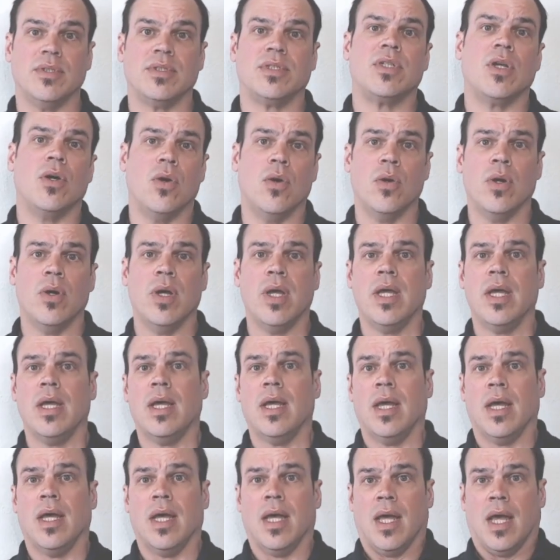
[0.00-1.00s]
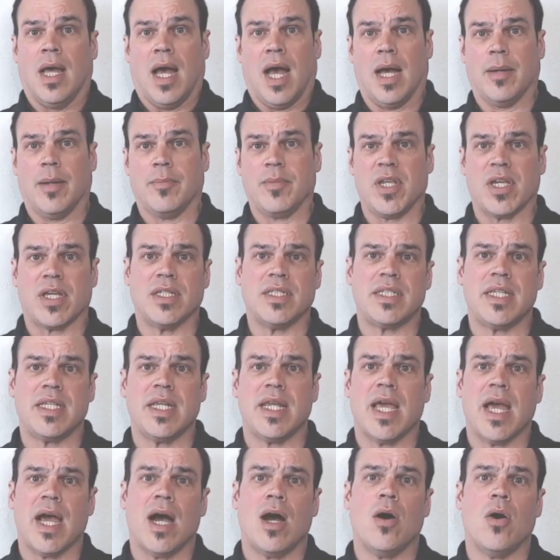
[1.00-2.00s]
So you can
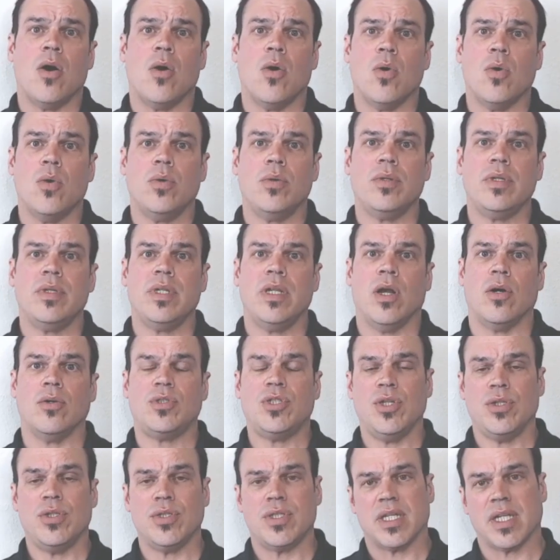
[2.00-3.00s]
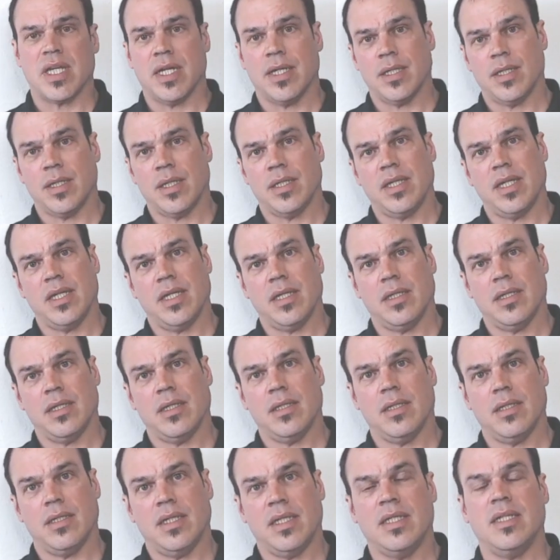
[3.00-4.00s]
see how, choosing an
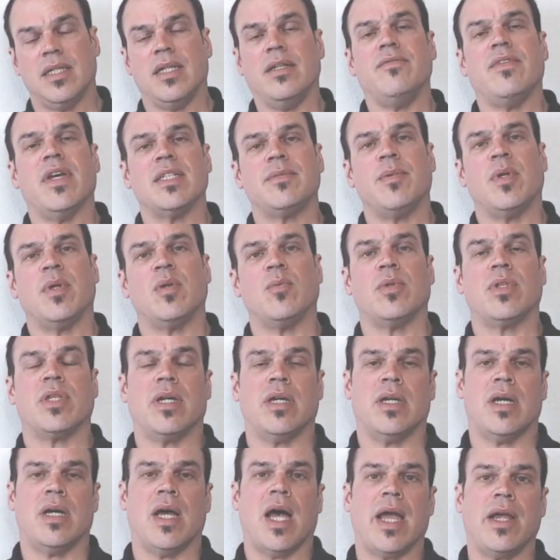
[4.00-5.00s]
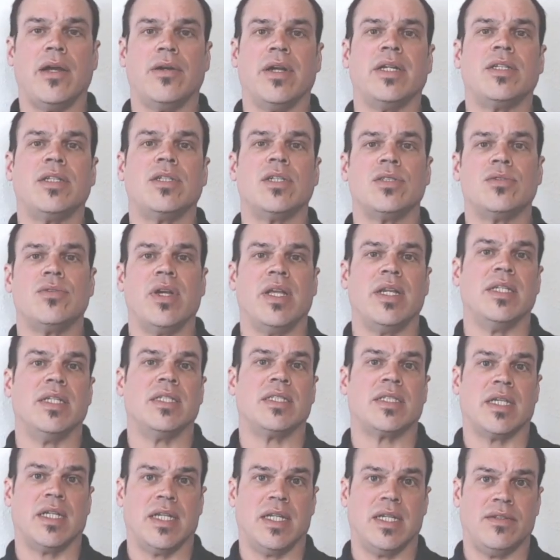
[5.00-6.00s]
investment with a higher interest rate
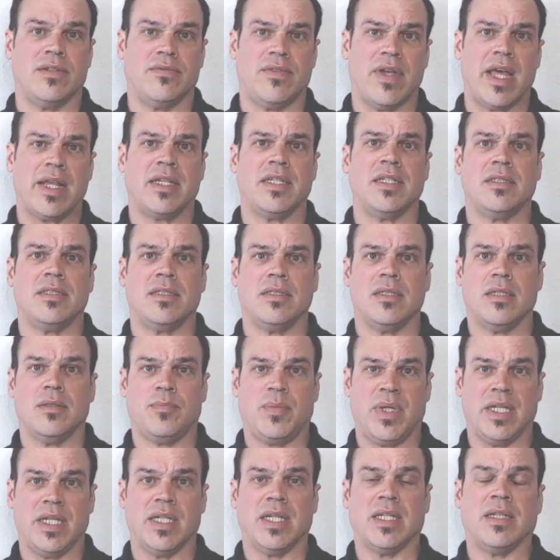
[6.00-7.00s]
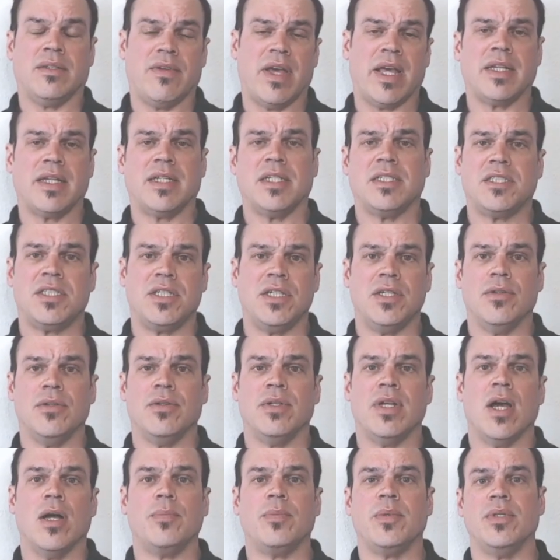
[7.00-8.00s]
is going to be an advantage to you
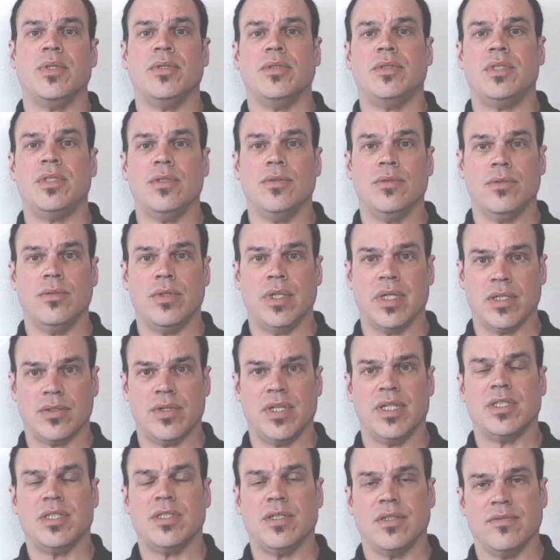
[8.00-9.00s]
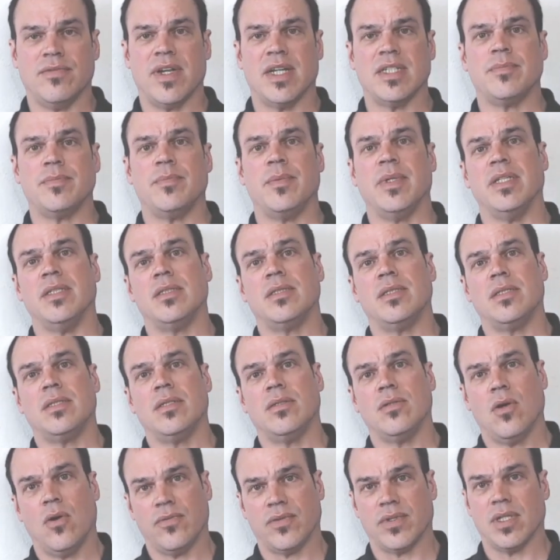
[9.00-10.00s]
and help you to increase your investment
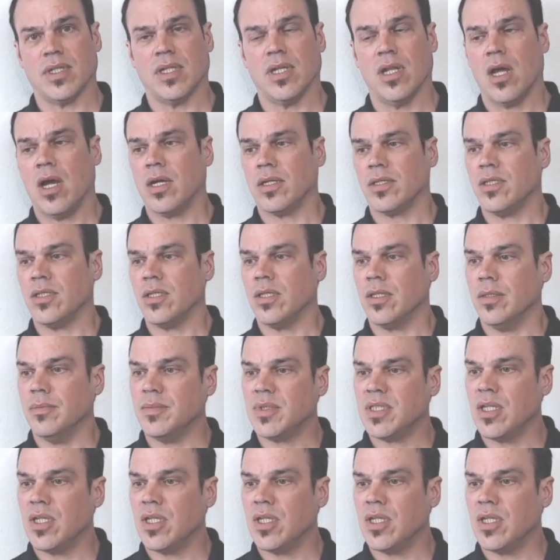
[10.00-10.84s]
over the long term.